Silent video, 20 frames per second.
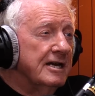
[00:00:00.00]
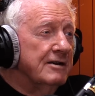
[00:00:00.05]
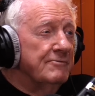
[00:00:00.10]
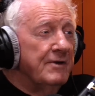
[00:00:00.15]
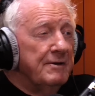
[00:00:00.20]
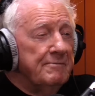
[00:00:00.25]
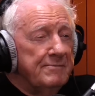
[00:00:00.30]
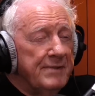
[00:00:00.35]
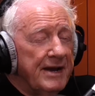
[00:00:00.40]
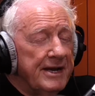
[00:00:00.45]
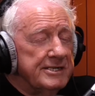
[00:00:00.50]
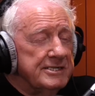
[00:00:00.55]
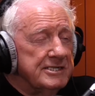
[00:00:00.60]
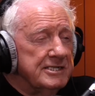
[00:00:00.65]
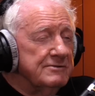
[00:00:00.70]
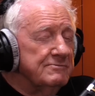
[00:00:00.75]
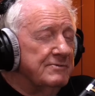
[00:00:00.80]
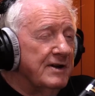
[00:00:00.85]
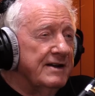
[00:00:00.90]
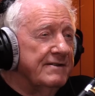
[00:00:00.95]
Went back
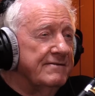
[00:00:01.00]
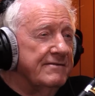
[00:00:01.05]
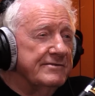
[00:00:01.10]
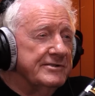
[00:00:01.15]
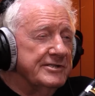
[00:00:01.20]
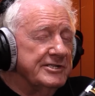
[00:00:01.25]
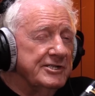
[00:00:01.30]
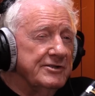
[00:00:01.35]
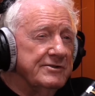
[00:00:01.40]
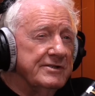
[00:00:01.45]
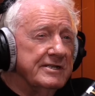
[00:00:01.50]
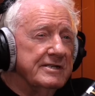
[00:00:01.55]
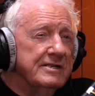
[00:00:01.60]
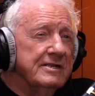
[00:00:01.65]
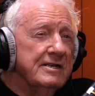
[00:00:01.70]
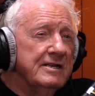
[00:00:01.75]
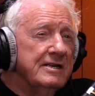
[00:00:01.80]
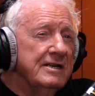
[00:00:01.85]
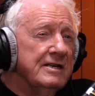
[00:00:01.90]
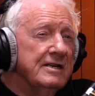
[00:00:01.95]
to whatever I was doing.
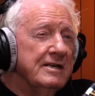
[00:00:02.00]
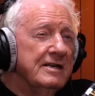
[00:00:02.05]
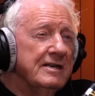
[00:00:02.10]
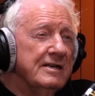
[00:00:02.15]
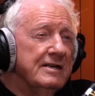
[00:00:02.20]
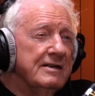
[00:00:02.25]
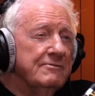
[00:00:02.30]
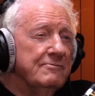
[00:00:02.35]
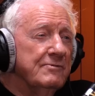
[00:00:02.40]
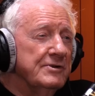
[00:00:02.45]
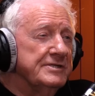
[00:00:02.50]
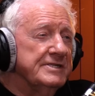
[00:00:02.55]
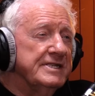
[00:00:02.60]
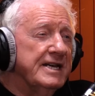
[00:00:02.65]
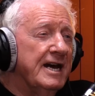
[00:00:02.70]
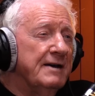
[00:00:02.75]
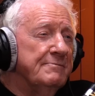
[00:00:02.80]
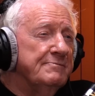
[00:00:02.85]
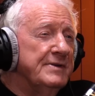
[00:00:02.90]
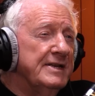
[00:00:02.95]
It wasn't a
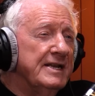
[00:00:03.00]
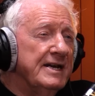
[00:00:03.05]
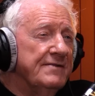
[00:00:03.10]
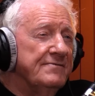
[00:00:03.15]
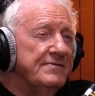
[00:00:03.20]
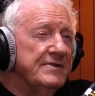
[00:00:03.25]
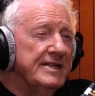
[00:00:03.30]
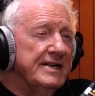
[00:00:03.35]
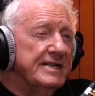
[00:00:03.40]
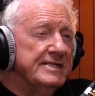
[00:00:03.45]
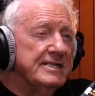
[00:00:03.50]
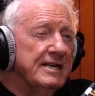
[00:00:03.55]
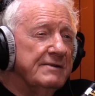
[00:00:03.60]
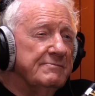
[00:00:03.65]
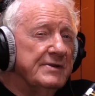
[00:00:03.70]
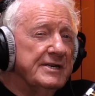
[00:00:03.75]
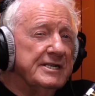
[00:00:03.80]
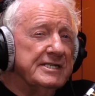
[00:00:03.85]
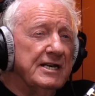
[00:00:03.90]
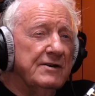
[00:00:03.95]
happy life at that time
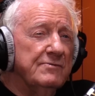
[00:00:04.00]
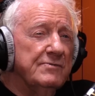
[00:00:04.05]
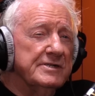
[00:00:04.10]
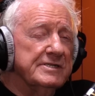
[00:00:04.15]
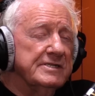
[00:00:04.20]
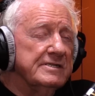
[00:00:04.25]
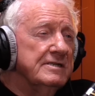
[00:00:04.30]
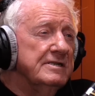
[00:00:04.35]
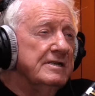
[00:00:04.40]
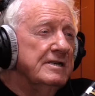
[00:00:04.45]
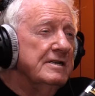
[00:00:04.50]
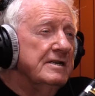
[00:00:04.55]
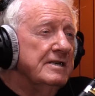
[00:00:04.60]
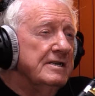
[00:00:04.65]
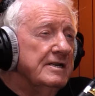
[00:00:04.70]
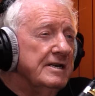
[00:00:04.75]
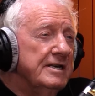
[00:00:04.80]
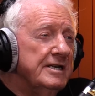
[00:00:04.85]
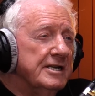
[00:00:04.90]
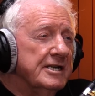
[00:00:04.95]
because I wasn't
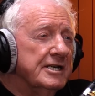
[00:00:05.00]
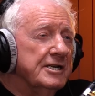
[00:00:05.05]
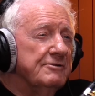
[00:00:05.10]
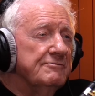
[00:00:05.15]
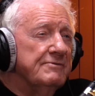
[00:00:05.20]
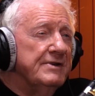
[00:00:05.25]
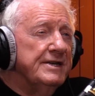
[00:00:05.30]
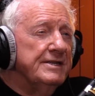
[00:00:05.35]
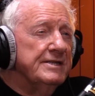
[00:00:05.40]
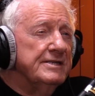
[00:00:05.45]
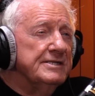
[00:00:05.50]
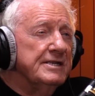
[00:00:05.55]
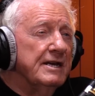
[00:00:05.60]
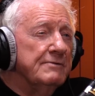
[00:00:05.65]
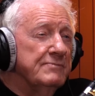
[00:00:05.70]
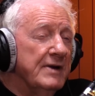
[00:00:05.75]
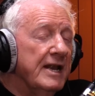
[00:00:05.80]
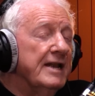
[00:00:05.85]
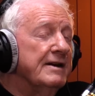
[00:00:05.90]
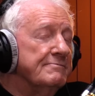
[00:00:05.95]
in a career
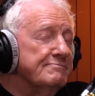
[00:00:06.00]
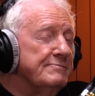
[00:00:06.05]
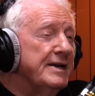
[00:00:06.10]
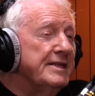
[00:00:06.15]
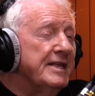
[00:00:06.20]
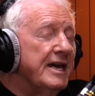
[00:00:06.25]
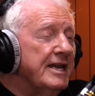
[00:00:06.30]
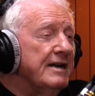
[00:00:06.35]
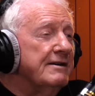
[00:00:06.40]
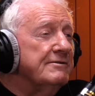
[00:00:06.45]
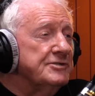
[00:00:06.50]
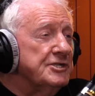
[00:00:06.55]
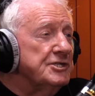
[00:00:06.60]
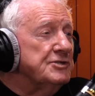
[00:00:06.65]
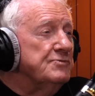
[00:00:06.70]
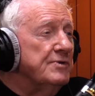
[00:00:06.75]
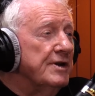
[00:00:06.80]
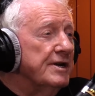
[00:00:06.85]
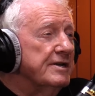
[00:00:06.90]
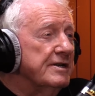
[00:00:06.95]
that, by then I was
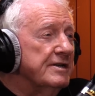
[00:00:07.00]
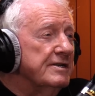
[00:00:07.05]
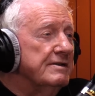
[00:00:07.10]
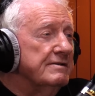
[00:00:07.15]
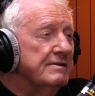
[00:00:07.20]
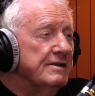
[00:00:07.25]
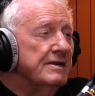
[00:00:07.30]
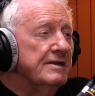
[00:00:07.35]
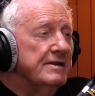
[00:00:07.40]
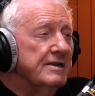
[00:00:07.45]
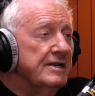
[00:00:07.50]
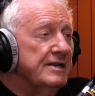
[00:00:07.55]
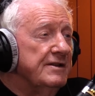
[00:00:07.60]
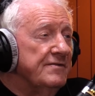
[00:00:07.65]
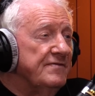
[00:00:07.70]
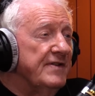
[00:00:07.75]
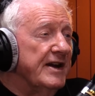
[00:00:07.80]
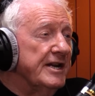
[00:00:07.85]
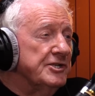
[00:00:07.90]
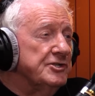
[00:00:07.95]
just working in a
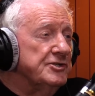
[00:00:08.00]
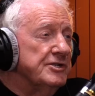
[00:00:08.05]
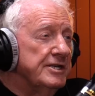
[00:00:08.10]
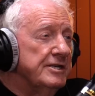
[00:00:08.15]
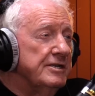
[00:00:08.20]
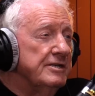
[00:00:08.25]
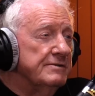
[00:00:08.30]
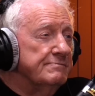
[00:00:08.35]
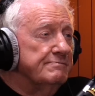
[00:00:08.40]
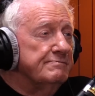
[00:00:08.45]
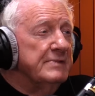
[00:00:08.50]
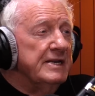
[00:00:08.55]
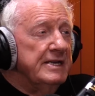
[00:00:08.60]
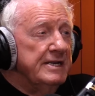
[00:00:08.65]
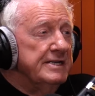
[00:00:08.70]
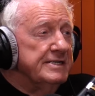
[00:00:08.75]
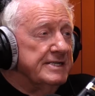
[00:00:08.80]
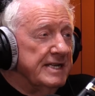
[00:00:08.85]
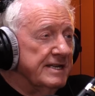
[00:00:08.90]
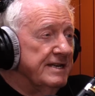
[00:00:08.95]
factory,
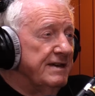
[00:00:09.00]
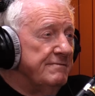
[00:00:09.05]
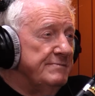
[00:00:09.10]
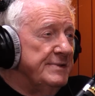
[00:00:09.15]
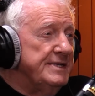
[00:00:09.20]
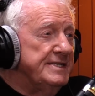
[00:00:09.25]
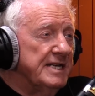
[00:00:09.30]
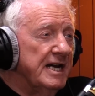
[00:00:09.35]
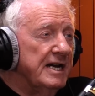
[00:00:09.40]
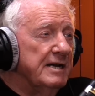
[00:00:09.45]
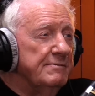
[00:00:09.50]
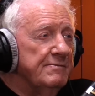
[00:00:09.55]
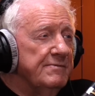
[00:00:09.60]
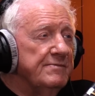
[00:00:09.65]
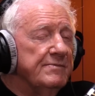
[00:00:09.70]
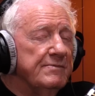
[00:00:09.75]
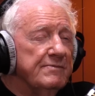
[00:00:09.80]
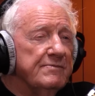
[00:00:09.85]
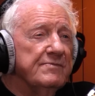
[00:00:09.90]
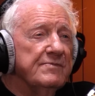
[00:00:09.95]
to give me time
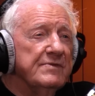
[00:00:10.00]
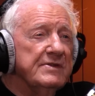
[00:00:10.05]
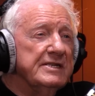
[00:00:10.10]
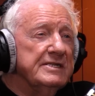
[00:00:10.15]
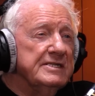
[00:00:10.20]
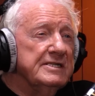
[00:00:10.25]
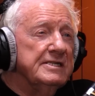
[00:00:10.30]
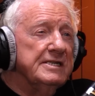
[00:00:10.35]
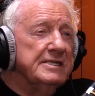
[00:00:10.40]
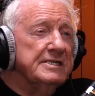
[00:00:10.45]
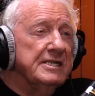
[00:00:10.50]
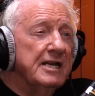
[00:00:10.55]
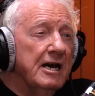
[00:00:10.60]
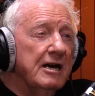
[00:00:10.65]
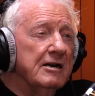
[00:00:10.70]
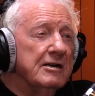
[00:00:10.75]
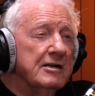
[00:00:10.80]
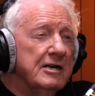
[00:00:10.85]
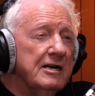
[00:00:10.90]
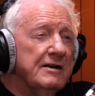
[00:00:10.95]
to
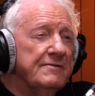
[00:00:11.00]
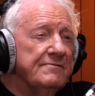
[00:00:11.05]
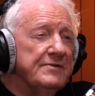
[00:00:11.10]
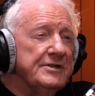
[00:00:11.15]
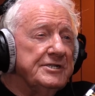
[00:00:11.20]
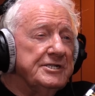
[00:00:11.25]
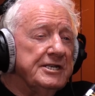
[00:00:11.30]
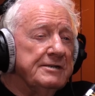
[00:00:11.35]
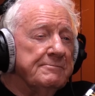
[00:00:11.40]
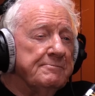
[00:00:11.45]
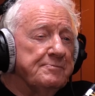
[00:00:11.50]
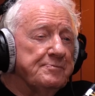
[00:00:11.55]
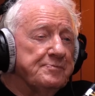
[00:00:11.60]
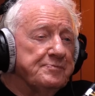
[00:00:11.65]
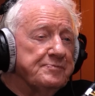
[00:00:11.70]
start carp fishing.